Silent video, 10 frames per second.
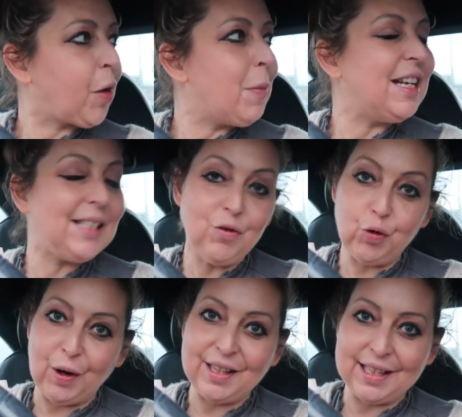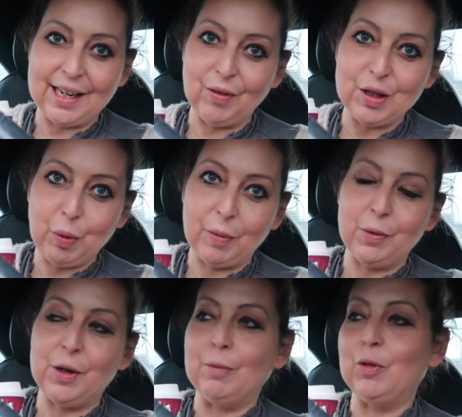but it's interesting, that's
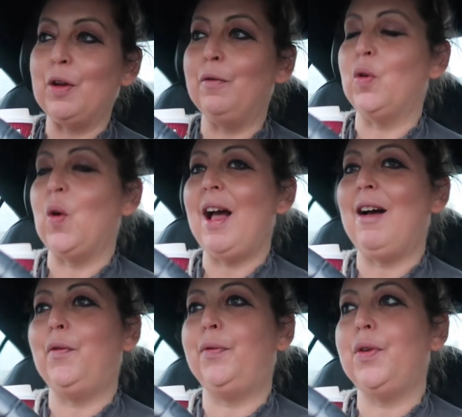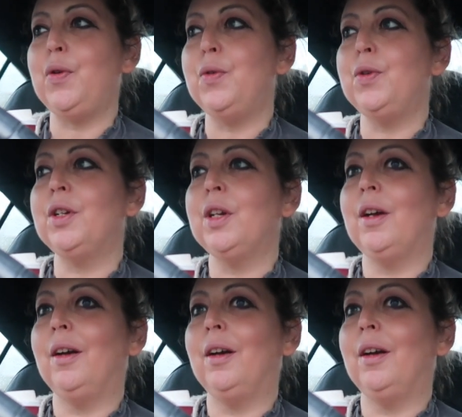probably the word I'm looking for, how food